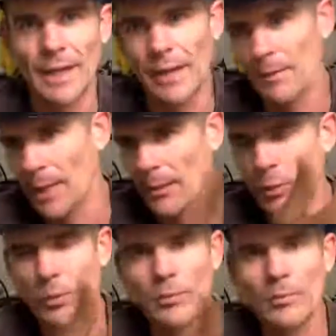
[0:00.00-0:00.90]
and the
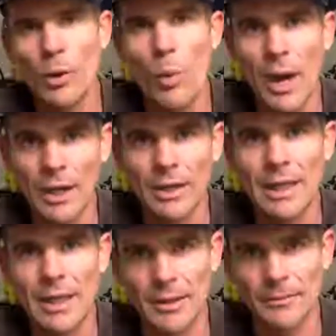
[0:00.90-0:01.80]
people who want it
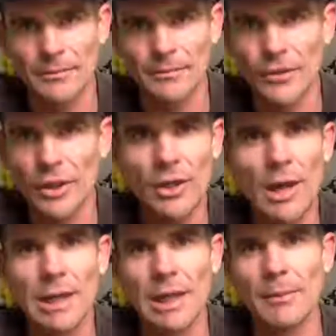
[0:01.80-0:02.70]
in. It's like a
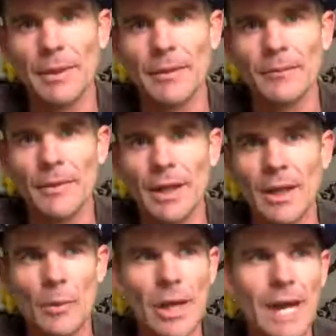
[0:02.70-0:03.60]
nightclub, man.
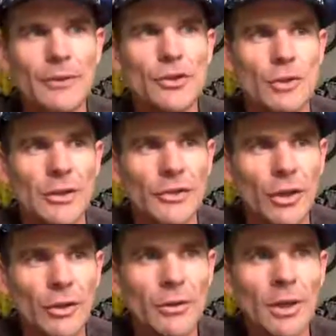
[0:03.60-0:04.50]
We don't have a dress
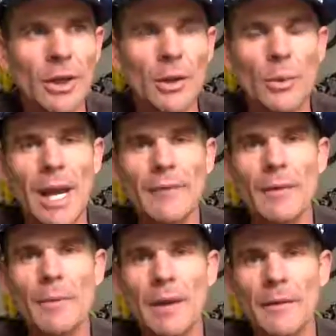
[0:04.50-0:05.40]
code, we have
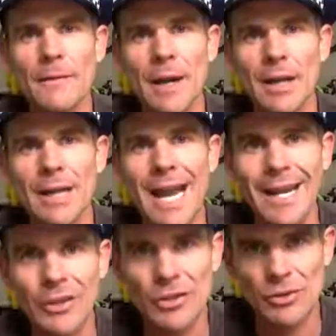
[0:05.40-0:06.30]
a motherfucking
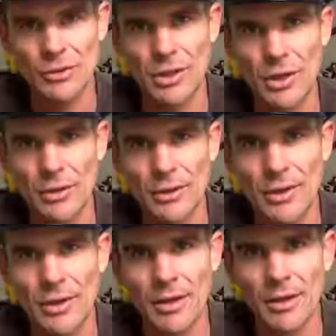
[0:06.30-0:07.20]
attitude code.
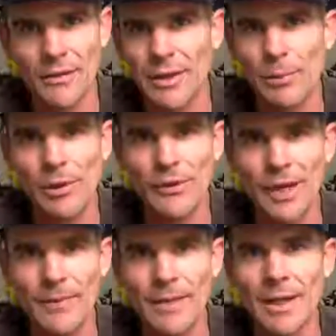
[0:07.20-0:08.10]
Simple as
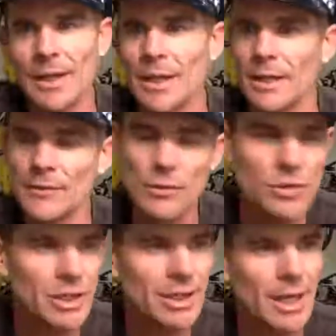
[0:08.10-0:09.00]
that. If you're a
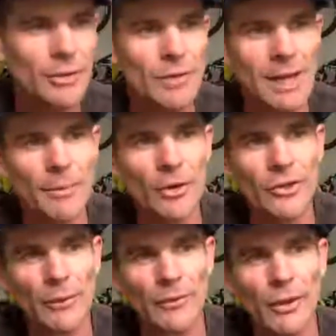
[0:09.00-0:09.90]
shit cunt, rainbow,
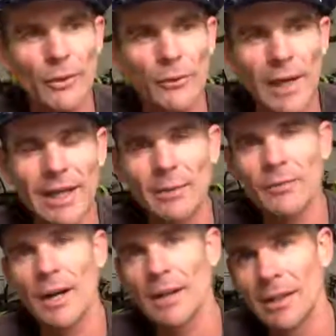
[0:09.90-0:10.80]
self entitled, flaky
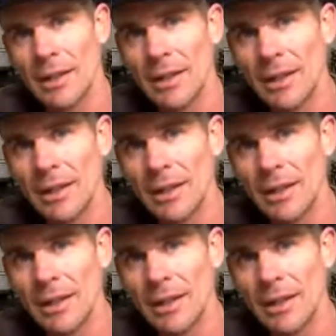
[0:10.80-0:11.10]
fuck,